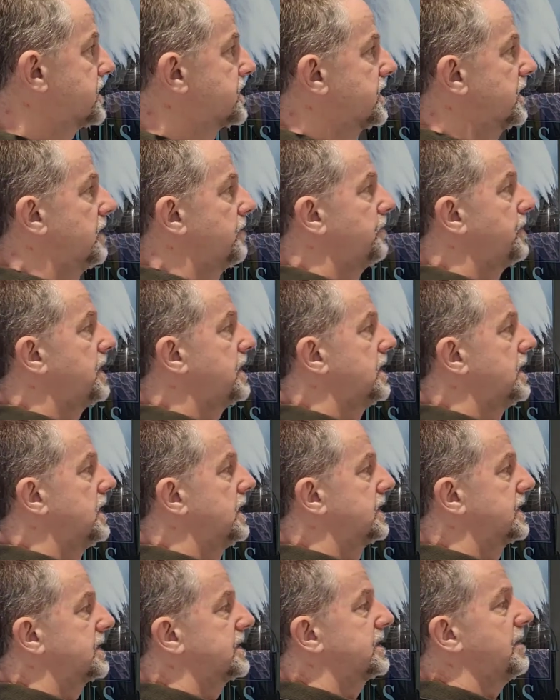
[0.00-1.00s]
that's going to be
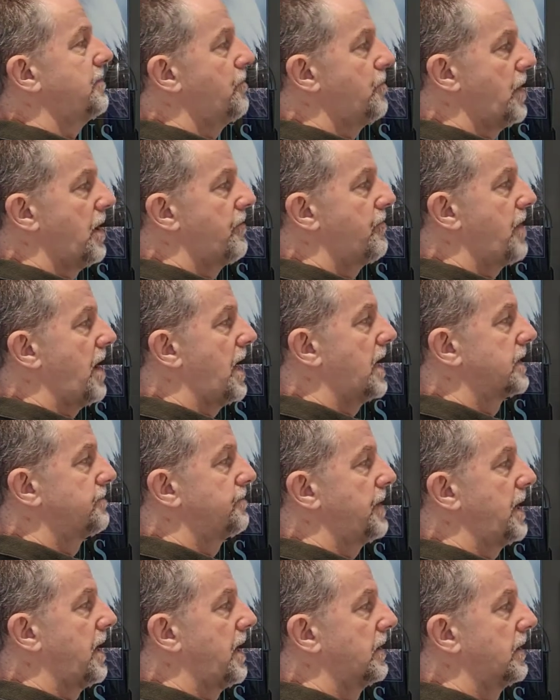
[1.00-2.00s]
somewhere around
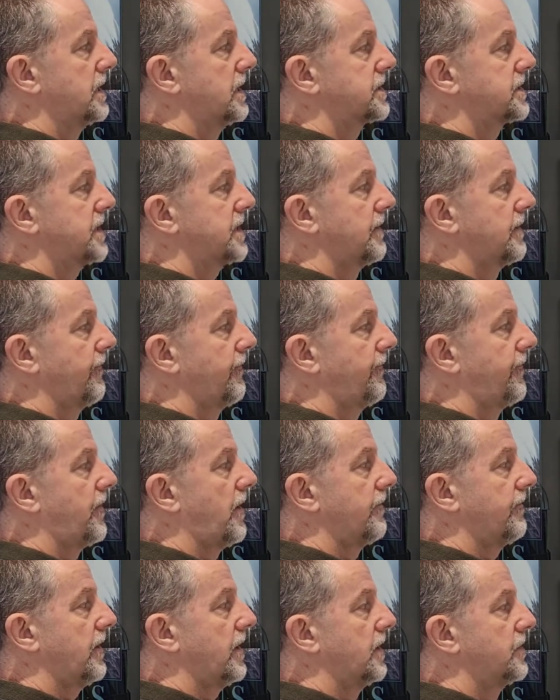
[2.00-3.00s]
about, let's say, the
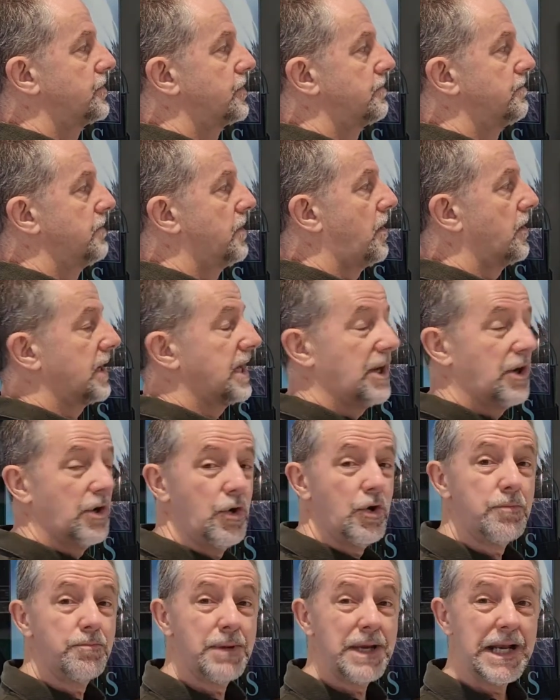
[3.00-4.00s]
500 mark. It
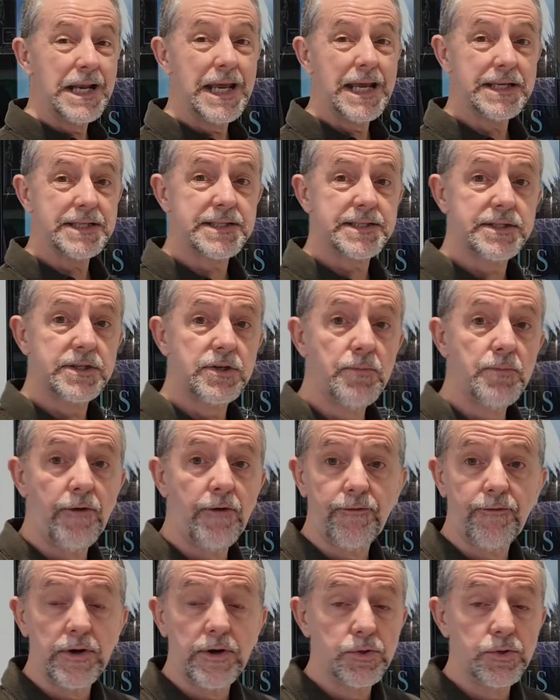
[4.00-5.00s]
could be less. You
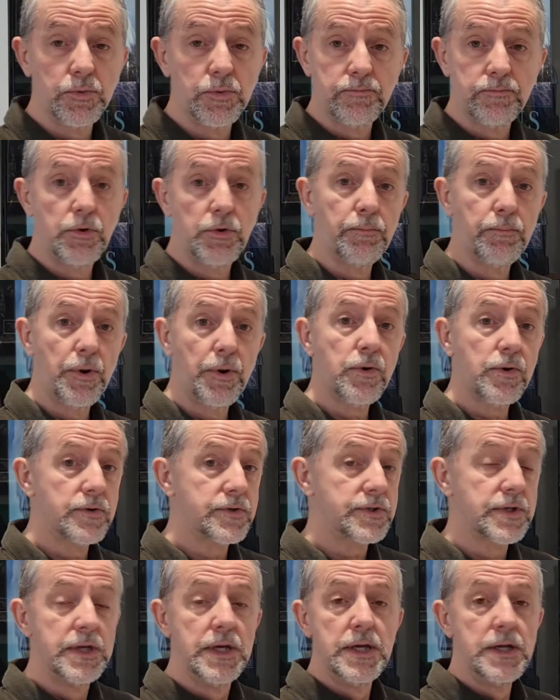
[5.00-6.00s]
might find your
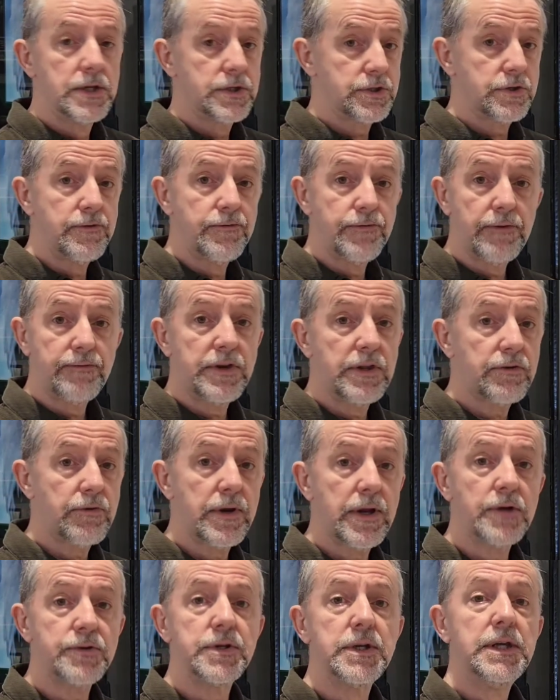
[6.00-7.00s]
broker's 250,
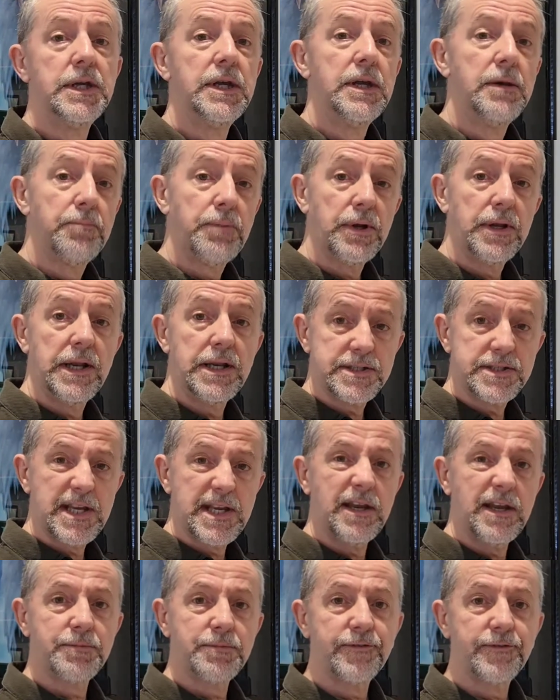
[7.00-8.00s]
300, but let's
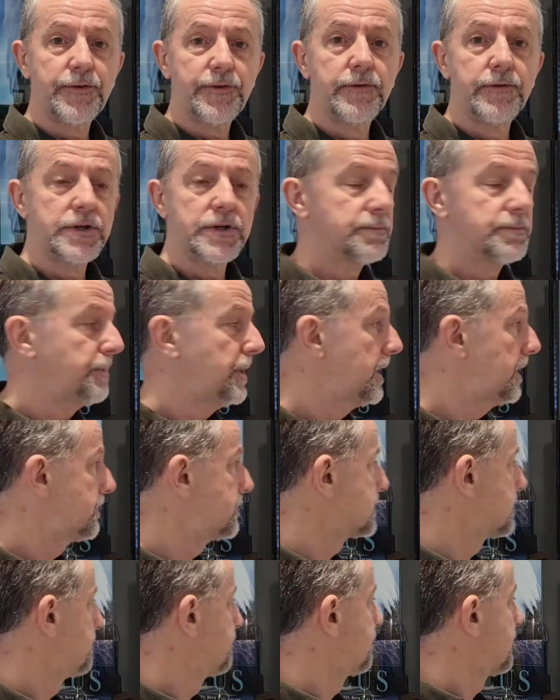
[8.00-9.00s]
say up to
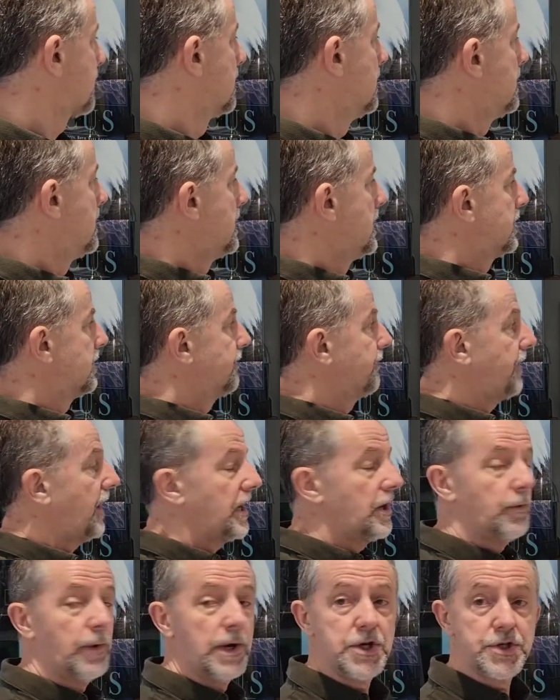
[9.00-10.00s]
£500. The
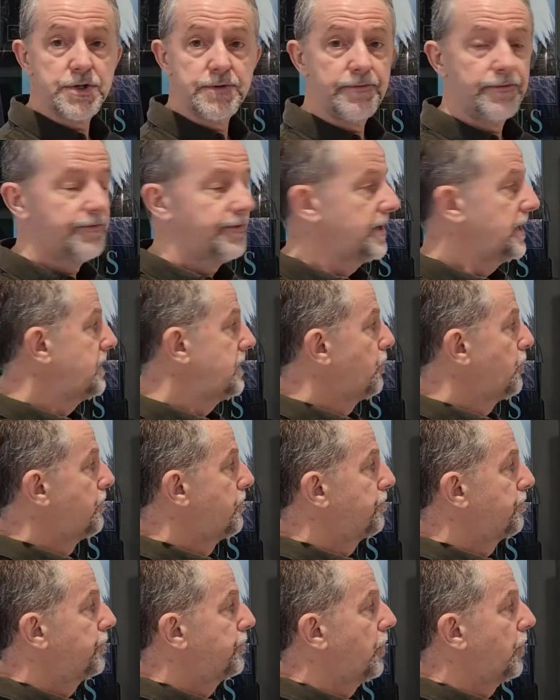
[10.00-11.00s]
valuation fee
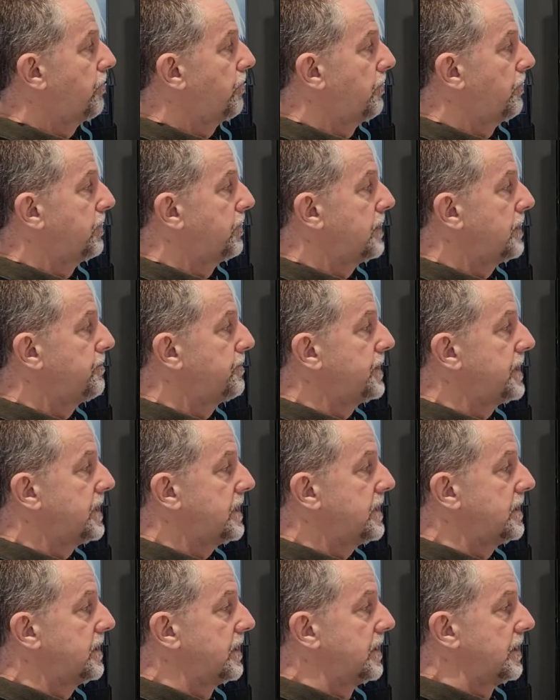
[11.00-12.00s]
will probably
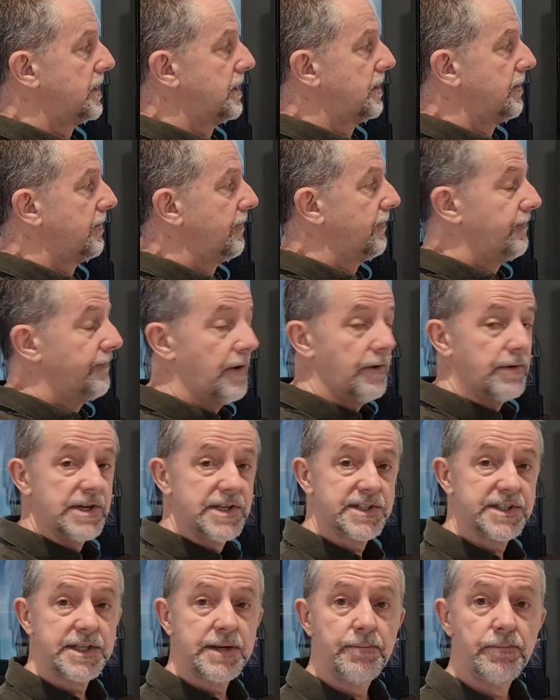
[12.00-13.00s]
be very
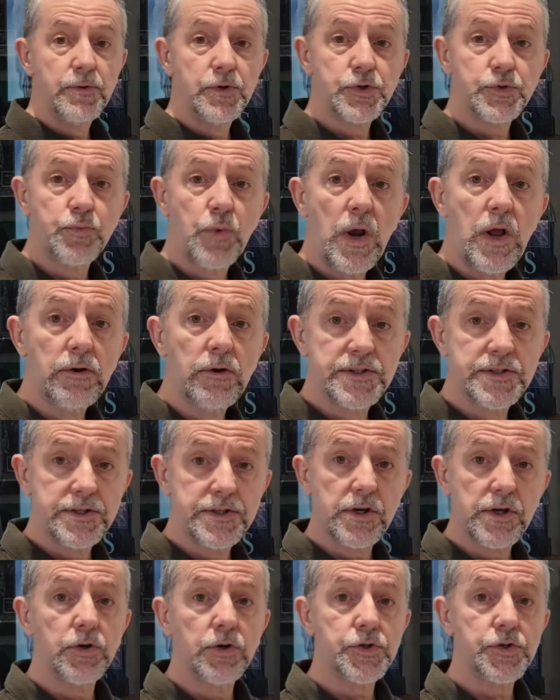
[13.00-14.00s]
similar as well, because
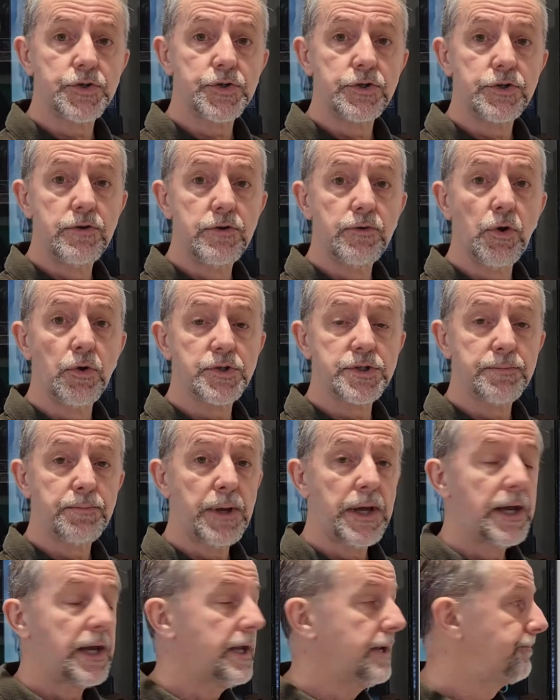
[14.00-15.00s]
it's costs you've got to
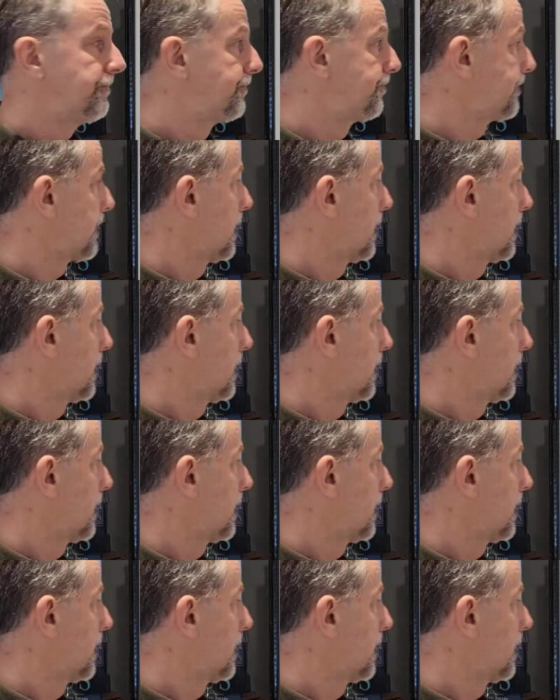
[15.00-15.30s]
pay.